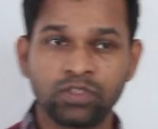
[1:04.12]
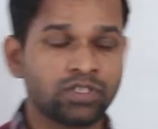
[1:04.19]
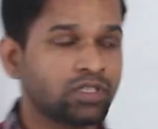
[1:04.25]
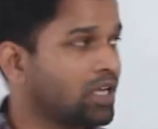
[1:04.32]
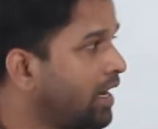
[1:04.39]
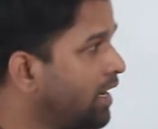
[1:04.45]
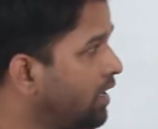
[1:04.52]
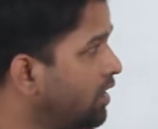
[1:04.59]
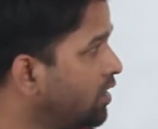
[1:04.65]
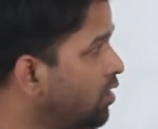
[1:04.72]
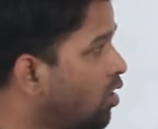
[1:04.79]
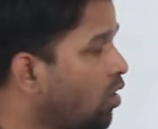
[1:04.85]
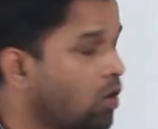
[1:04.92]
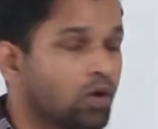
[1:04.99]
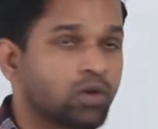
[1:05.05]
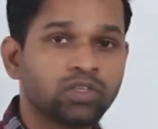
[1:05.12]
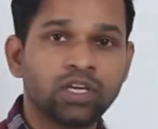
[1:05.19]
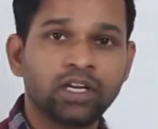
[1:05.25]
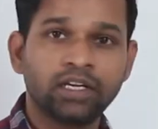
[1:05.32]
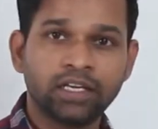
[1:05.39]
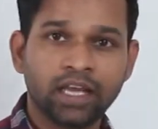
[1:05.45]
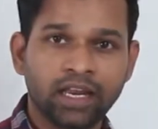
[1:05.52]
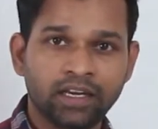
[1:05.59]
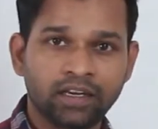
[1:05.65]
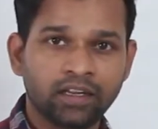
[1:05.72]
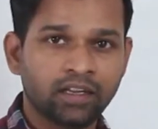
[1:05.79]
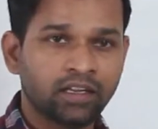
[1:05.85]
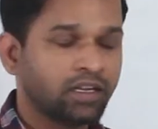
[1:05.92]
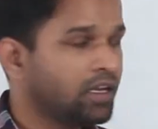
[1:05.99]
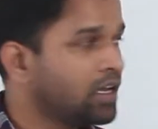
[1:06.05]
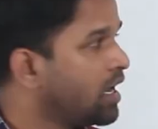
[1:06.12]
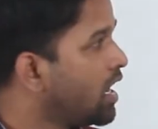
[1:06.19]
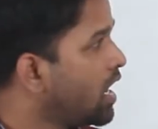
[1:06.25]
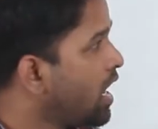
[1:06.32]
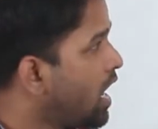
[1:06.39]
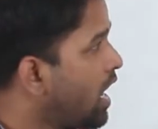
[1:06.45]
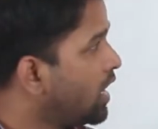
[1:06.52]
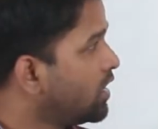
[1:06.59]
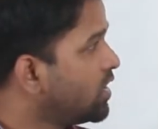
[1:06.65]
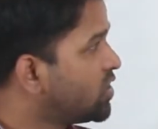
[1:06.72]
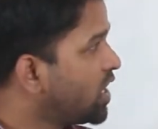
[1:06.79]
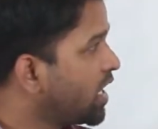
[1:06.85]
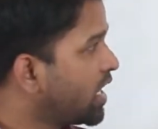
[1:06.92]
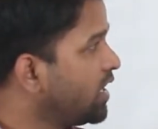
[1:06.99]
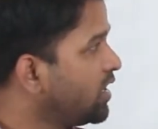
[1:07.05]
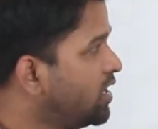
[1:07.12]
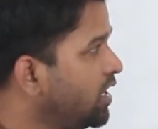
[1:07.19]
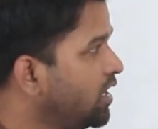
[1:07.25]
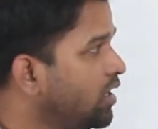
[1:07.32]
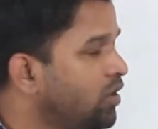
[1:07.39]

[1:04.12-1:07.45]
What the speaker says: sine, cos and tan. And the second thing,